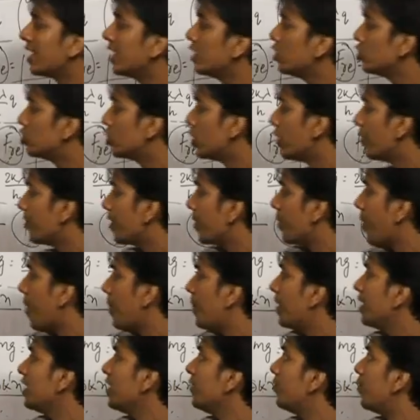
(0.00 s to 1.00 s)
that you should have
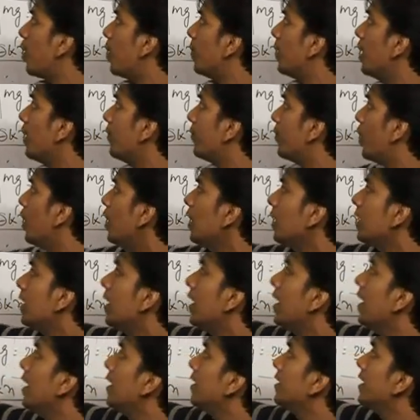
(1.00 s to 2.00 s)
remembered the formula for
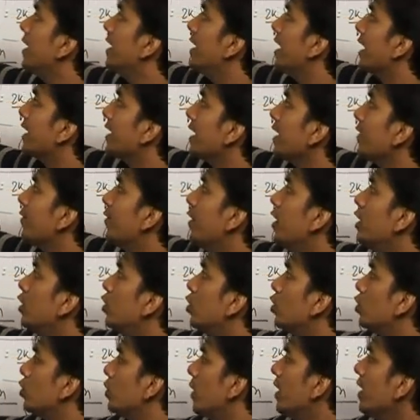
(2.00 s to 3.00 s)
the electric field
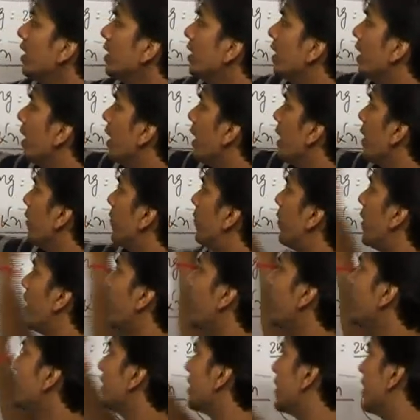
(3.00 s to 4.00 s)
due to a
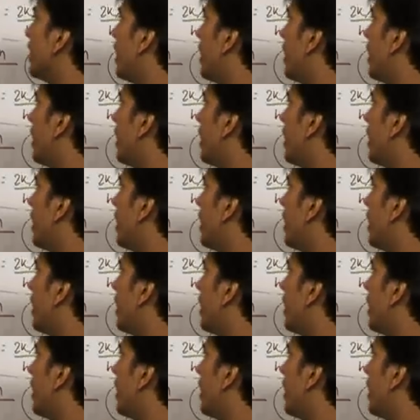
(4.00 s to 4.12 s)
infinite